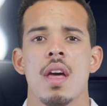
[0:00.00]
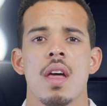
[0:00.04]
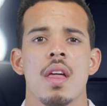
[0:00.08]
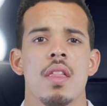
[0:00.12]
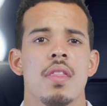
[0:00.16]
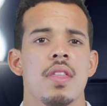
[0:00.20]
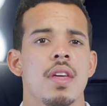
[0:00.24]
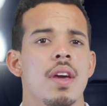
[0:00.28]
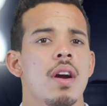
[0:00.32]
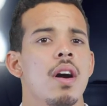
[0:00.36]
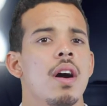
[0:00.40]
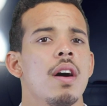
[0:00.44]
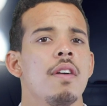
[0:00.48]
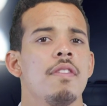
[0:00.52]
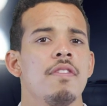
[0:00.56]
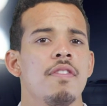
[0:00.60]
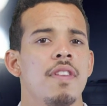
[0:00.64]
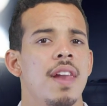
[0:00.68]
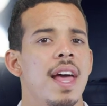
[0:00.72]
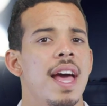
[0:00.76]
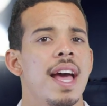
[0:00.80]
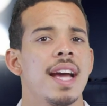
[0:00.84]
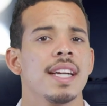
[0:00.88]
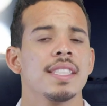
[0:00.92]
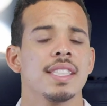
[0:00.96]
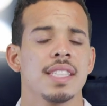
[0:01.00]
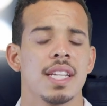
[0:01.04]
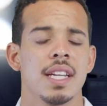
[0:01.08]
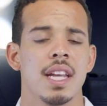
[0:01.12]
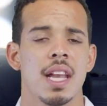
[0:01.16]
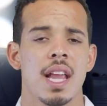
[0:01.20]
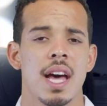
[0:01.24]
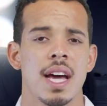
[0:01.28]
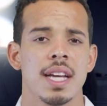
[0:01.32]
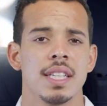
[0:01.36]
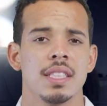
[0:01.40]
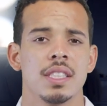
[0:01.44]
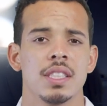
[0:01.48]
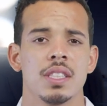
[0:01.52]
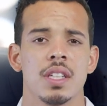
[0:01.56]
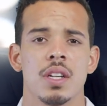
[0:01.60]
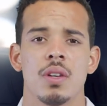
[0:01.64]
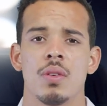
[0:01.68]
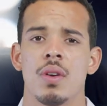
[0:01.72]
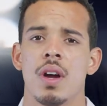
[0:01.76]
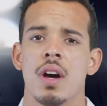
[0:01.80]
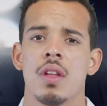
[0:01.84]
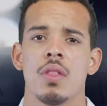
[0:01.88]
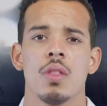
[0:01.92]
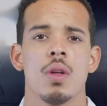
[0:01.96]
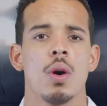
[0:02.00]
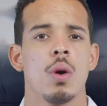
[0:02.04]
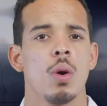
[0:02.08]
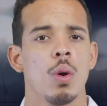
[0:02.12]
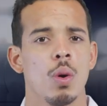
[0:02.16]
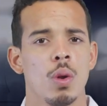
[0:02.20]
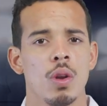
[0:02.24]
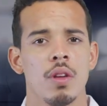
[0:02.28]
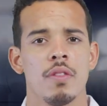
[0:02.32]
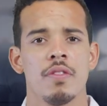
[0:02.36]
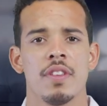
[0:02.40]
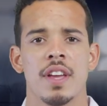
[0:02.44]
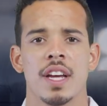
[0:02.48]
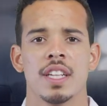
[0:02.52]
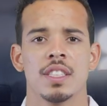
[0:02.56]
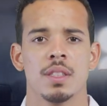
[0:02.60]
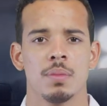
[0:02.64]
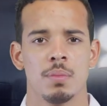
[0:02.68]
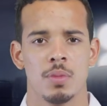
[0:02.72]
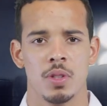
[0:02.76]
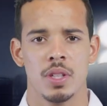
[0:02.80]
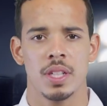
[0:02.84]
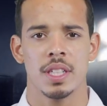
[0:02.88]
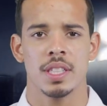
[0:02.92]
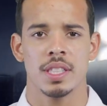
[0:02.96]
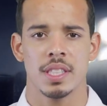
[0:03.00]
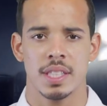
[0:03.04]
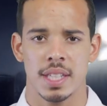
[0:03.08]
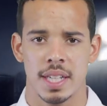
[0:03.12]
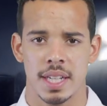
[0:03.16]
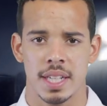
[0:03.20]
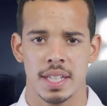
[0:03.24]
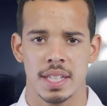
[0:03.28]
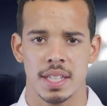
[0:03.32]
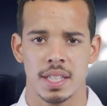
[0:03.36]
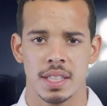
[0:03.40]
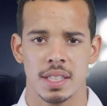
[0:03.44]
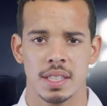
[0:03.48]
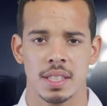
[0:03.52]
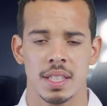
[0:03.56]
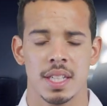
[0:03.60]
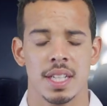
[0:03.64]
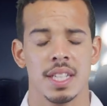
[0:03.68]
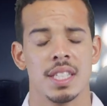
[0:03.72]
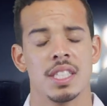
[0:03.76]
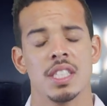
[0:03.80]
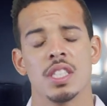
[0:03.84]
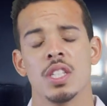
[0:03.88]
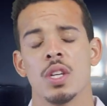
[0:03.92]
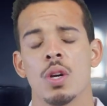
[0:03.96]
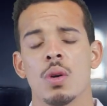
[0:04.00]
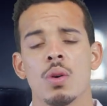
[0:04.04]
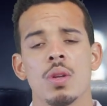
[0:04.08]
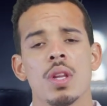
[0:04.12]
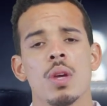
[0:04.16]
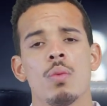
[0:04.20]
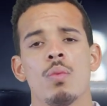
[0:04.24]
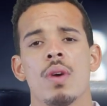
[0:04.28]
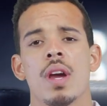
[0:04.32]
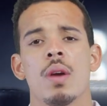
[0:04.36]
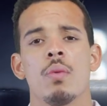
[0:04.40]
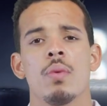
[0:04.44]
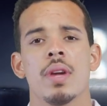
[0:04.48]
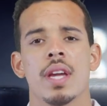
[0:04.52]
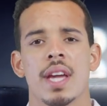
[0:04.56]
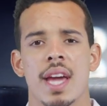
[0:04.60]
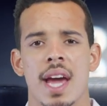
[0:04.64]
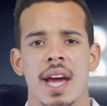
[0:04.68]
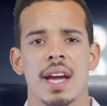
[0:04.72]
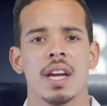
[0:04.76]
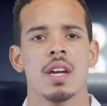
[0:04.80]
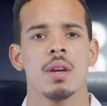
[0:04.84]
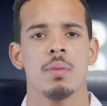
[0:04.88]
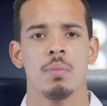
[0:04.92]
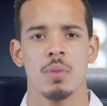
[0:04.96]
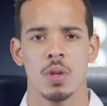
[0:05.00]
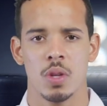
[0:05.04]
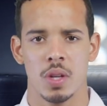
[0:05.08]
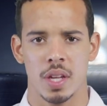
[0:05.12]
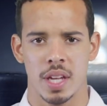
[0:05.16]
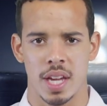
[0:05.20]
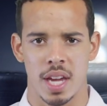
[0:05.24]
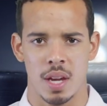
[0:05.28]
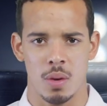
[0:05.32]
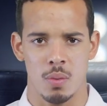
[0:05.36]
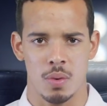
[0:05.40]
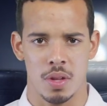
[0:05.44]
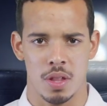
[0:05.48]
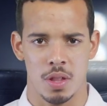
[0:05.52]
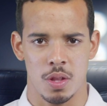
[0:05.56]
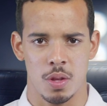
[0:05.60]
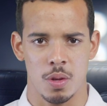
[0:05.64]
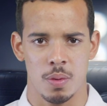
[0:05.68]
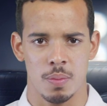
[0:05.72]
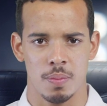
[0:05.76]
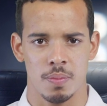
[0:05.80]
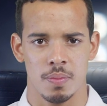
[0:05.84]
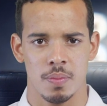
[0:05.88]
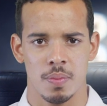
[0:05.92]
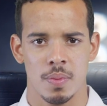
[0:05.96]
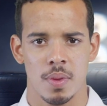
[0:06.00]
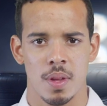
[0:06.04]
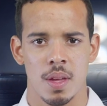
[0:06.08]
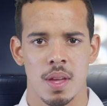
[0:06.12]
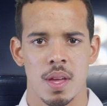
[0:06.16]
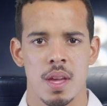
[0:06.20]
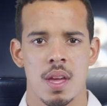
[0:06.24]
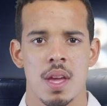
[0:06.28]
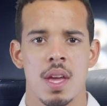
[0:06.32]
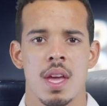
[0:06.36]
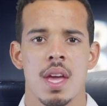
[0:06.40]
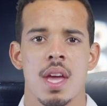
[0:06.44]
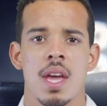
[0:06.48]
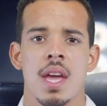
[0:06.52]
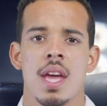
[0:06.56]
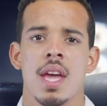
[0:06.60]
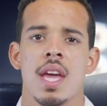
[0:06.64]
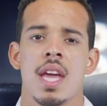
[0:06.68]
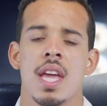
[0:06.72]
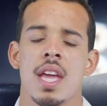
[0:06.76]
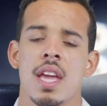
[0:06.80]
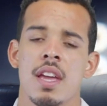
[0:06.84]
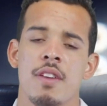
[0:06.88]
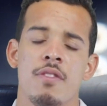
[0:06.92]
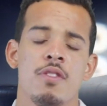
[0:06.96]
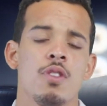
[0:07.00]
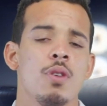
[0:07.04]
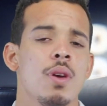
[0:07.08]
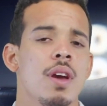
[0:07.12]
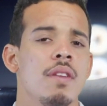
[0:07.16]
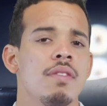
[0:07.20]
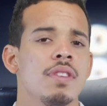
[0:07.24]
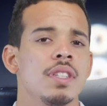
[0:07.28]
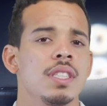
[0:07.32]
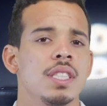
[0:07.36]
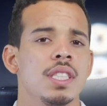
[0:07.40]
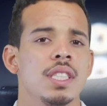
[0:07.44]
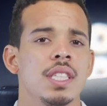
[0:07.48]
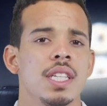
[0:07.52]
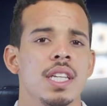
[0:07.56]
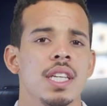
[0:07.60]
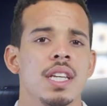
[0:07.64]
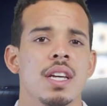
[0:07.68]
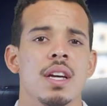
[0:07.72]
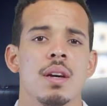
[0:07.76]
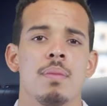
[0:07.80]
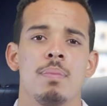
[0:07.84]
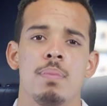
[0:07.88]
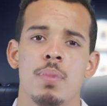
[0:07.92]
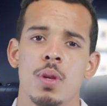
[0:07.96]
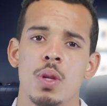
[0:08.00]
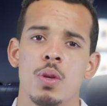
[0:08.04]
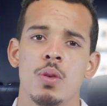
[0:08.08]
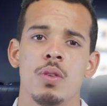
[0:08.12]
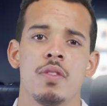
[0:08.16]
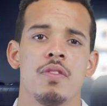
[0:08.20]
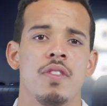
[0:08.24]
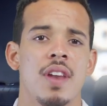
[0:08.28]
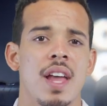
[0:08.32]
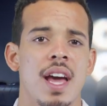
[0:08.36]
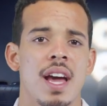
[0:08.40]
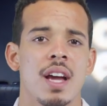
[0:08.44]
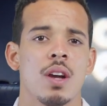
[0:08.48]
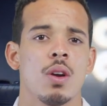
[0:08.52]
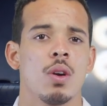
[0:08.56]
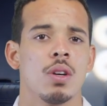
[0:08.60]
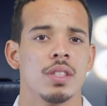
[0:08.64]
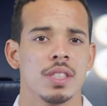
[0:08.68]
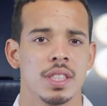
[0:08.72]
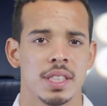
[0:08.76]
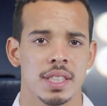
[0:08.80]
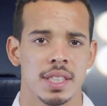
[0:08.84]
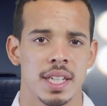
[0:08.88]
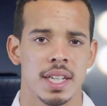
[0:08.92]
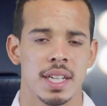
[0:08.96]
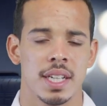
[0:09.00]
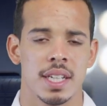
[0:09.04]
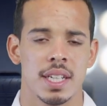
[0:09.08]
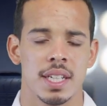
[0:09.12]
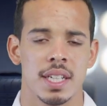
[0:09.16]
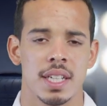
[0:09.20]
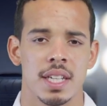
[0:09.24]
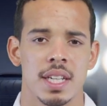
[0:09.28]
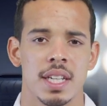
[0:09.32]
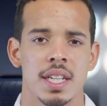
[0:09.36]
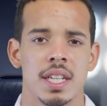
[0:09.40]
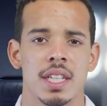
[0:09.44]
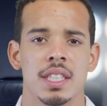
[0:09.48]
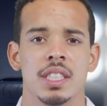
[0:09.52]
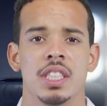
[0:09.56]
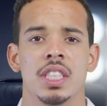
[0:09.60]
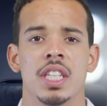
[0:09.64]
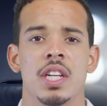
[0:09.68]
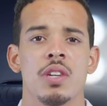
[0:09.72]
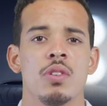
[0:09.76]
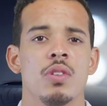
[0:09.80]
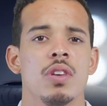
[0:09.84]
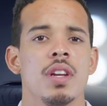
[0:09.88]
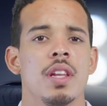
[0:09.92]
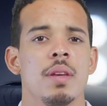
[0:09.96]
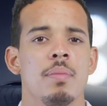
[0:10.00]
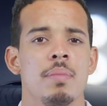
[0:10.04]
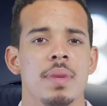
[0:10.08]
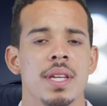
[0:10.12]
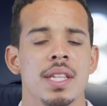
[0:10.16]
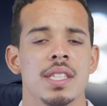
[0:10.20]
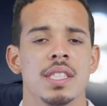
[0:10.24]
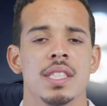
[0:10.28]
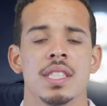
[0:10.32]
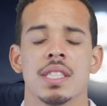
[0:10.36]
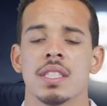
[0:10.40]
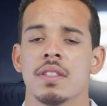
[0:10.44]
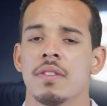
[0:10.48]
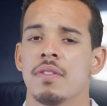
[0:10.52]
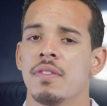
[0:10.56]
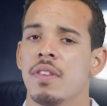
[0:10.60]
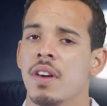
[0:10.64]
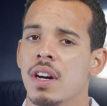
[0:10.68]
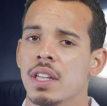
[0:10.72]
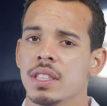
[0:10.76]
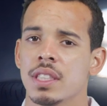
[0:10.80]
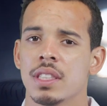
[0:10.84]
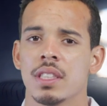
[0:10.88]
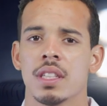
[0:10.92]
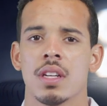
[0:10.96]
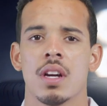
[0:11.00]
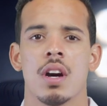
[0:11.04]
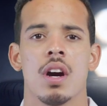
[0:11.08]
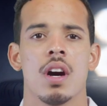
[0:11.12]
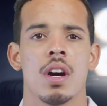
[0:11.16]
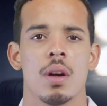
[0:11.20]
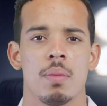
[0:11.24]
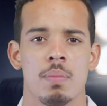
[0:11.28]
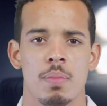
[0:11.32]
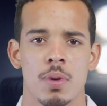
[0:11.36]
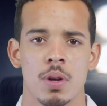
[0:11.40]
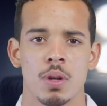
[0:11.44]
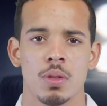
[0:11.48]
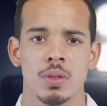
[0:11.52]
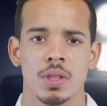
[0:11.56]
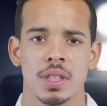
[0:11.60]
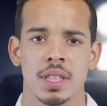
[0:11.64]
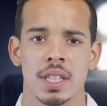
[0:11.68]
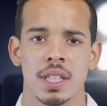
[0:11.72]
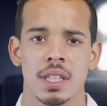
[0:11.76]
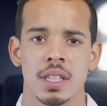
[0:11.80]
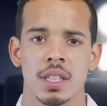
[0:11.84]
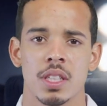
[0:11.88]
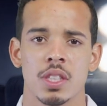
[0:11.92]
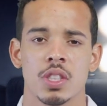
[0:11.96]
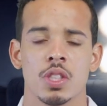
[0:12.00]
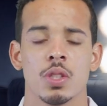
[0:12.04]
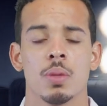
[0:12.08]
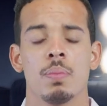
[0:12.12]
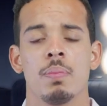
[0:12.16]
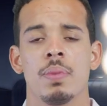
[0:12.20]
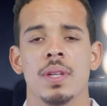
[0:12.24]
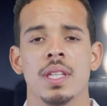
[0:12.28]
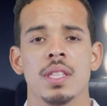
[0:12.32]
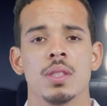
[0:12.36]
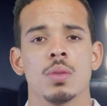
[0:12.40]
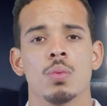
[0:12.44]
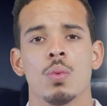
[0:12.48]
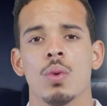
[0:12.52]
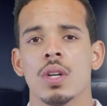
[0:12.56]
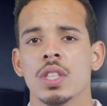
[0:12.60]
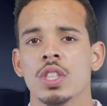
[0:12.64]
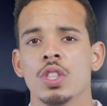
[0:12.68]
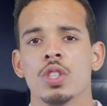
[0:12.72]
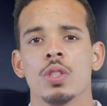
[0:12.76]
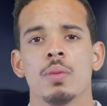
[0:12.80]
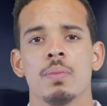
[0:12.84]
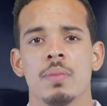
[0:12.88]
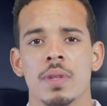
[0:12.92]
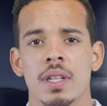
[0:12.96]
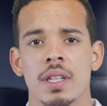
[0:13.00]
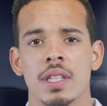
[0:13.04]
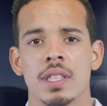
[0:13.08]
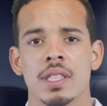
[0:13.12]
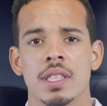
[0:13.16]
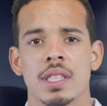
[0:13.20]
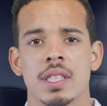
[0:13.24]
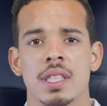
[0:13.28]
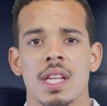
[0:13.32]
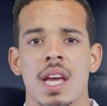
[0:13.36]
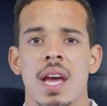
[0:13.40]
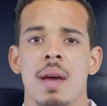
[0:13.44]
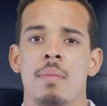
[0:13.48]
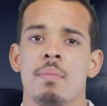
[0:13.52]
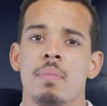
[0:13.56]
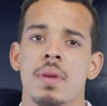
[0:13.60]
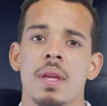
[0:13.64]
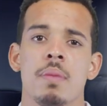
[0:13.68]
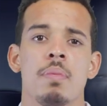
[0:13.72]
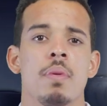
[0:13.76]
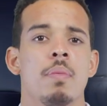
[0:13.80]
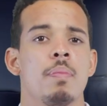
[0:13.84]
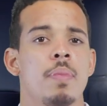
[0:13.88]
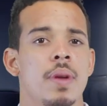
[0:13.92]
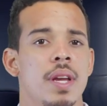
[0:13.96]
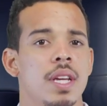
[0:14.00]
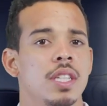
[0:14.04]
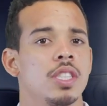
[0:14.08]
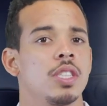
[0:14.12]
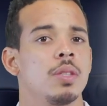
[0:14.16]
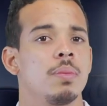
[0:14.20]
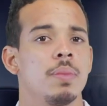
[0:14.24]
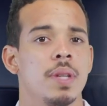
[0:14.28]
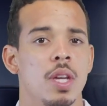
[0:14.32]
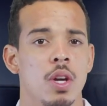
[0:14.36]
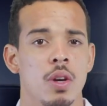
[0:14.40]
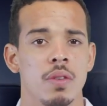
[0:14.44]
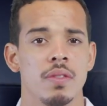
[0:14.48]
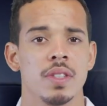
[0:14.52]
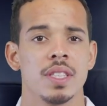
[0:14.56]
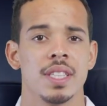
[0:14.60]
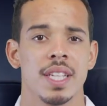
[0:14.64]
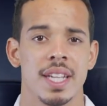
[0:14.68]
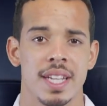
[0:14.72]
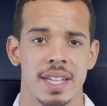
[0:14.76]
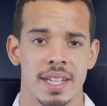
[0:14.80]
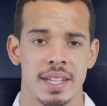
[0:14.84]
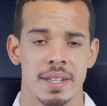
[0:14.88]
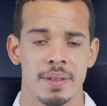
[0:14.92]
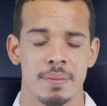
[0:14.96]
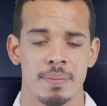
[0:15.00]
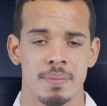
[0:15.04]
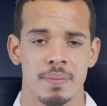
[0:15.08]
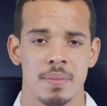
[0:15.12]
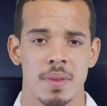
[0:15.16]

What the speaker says: There are flags and lights around the whole of Yas Marina Circuit. It's the only way we can communicate with you. If you ever see a blue flag on circuit, it generally means there's a faster car approaching, so please watch your mirrors and be prepared to be overtaken.